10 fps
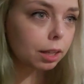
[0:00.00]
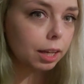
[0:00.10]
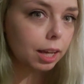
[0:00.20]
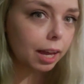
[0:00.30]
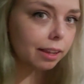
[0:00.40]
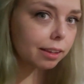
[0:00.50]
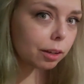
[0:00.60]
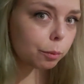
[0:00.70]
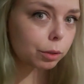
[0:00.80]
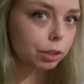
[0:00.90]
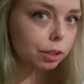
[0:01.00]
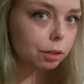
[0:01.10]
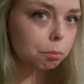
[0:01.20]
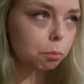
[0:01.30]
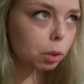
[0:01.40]
light and they
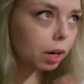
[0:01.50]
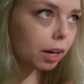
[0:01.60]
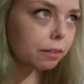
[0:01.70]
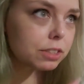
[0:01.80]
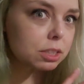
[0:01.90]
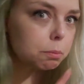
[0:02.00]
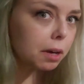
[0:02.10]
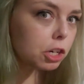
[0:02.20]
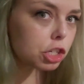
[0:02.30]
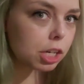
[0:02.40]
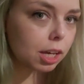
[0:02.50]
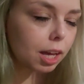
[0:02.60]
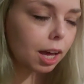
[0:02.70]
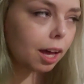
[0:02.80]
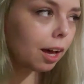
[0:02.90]
were more kind of smudgy.
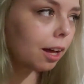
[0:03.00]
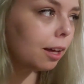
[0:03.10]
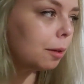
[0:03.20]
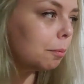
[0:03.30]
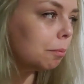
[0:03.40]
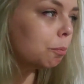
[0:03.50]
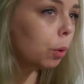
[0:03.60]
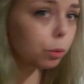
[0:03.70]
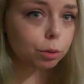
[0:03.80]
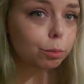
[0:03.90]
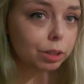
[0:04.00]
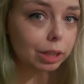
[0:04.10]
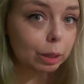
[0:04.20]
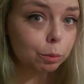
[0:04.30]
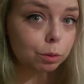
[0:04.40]
Both are
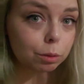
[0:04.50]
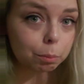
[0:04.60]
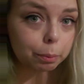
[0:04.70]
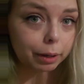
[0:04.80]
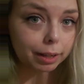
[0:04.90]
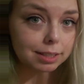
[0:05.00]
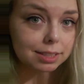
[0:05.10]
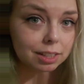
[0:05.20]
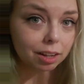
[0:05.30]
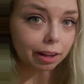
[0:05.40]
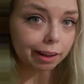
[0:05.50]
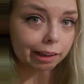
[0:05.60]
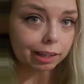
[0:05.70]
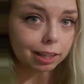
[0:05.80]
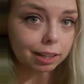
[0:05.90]
really cool, but I